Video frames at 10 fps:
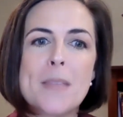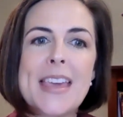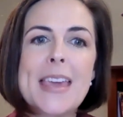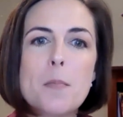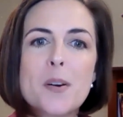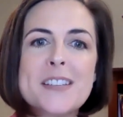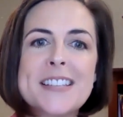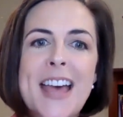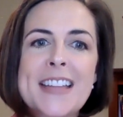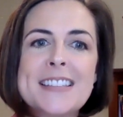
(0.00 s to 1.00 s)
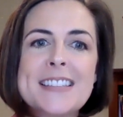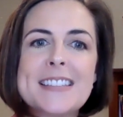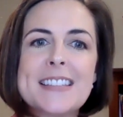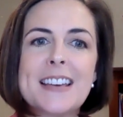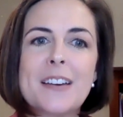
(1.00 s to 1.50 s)
He
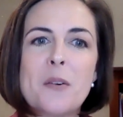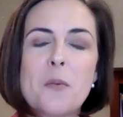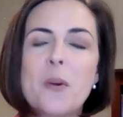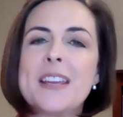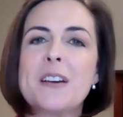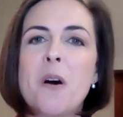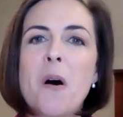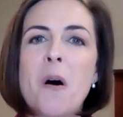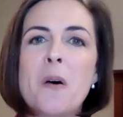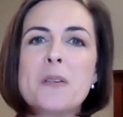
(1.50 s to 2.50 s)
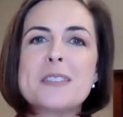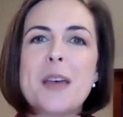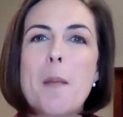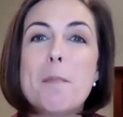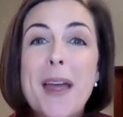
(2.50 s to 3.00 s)
presents what he calls
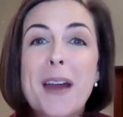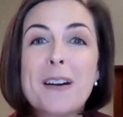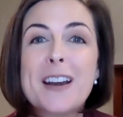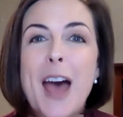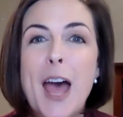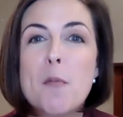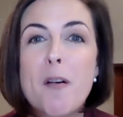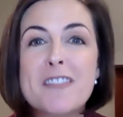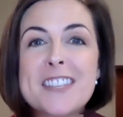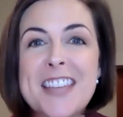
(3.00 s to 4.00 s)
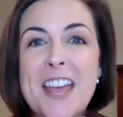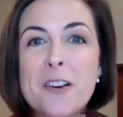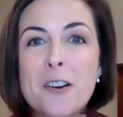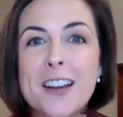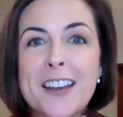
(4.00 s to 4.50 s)
a paradigm of
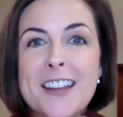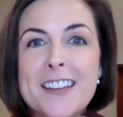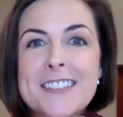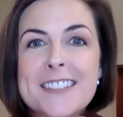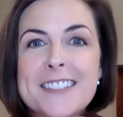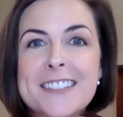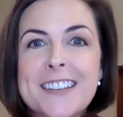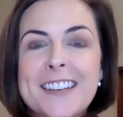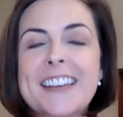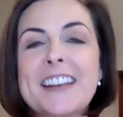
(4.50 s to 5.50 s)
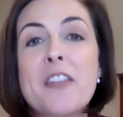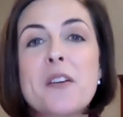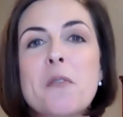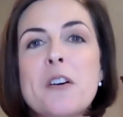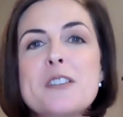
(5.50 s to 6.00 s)
sacredness. In
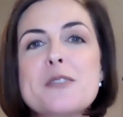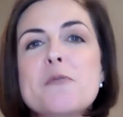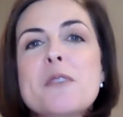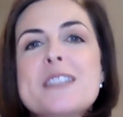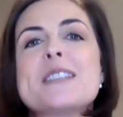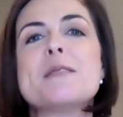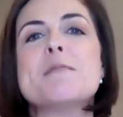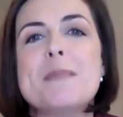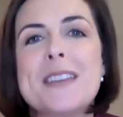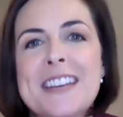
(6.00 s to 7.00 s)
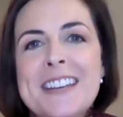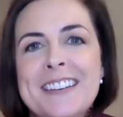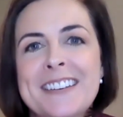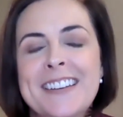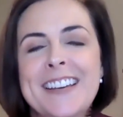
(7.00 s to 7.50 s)
other words, what does it
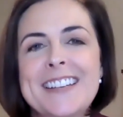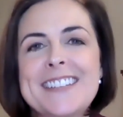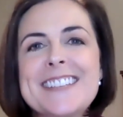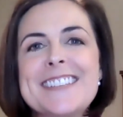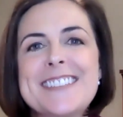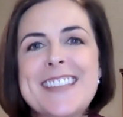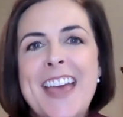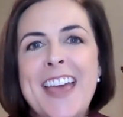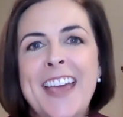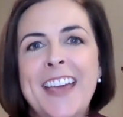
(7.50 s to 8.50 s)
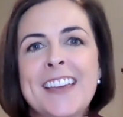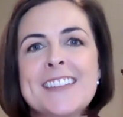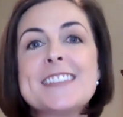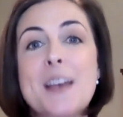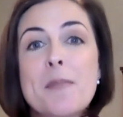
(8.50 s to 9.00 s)
mean to say
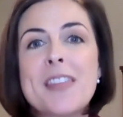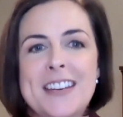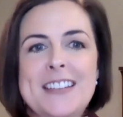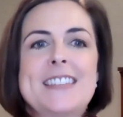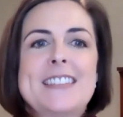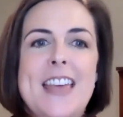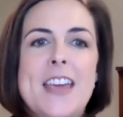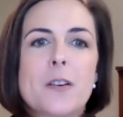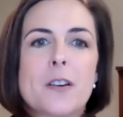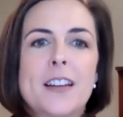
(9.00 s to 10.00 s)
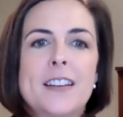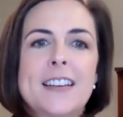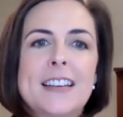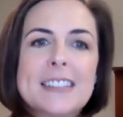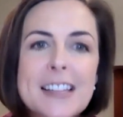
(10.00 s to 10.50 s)
something is sacred?
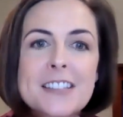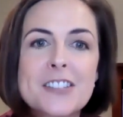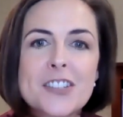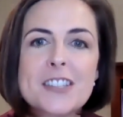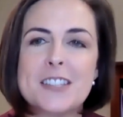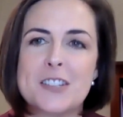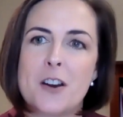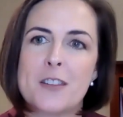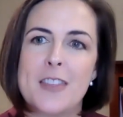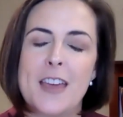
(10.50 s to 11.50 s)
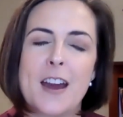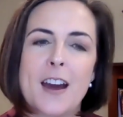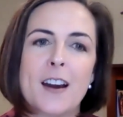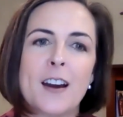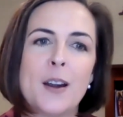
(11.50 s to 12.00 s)
Let's just start
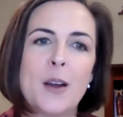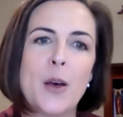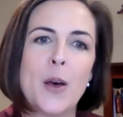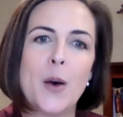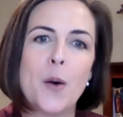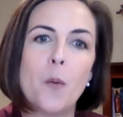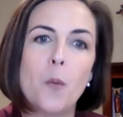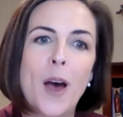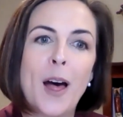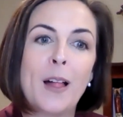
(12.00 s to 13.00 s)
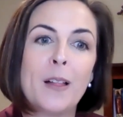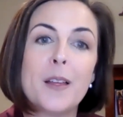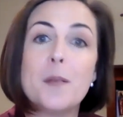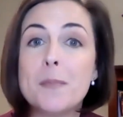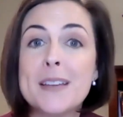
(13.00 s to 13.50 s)
there. Well,
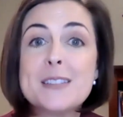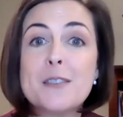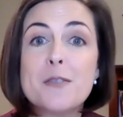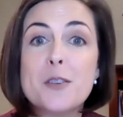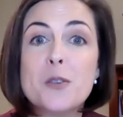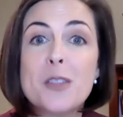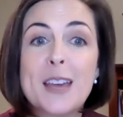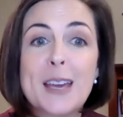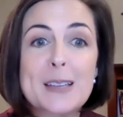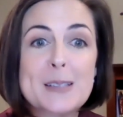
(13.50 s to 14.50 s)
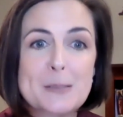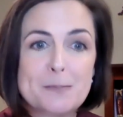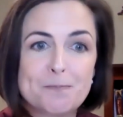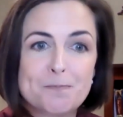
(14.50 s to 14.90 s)
it means a few things.